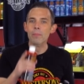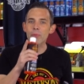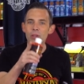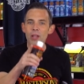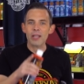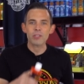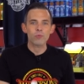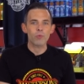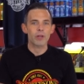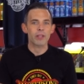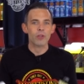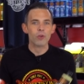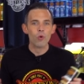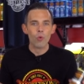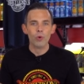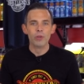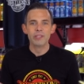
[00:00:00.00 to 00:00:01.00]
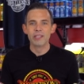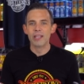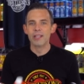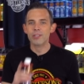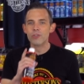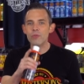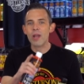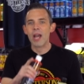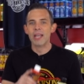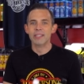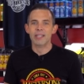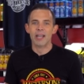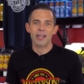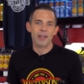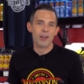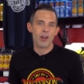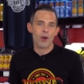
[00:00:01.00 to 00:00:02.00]
Plus, one of the coolest things you guys
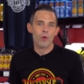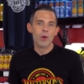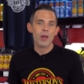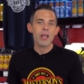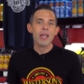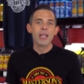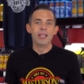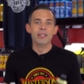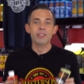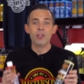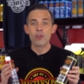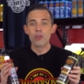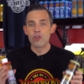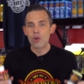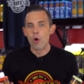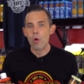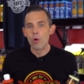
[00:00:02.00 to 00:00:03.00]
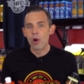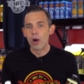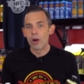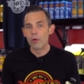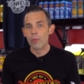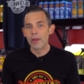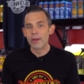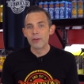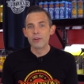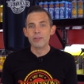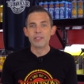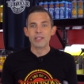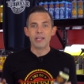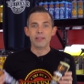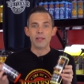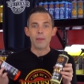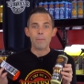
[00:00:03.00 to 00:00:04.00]
gotta know is the show car winners
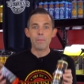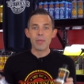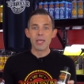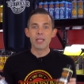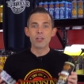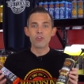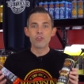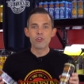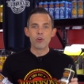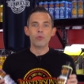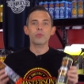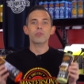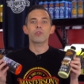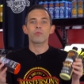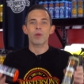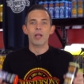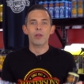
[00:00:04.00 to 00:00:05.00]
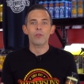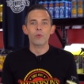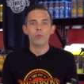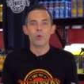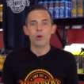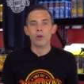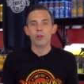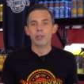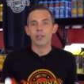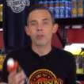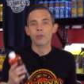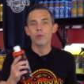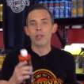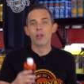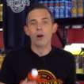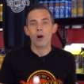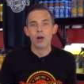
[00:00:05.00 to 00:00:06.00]
in the biggest shows around the world,
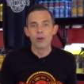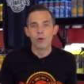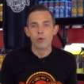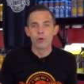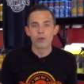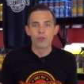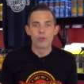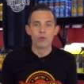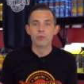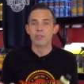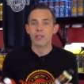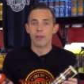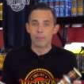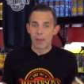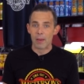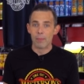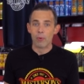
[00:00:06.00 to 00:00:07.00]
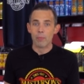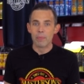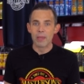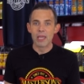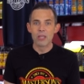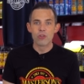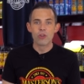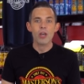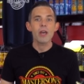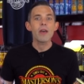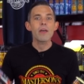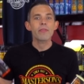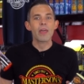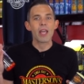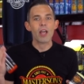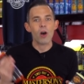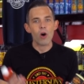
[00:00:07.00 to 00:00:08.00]
including concourse shows like Pebble Beach,
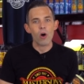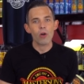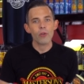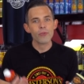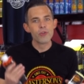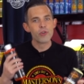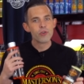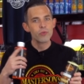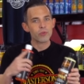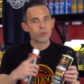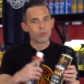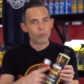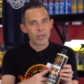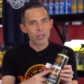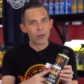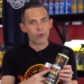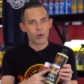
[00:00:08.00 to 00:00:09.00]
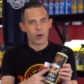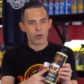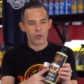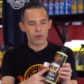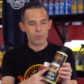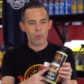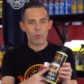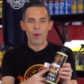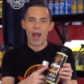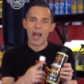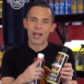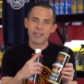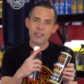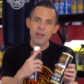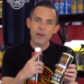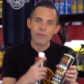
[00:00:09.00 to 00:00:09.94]
they all choose real Carnauba wax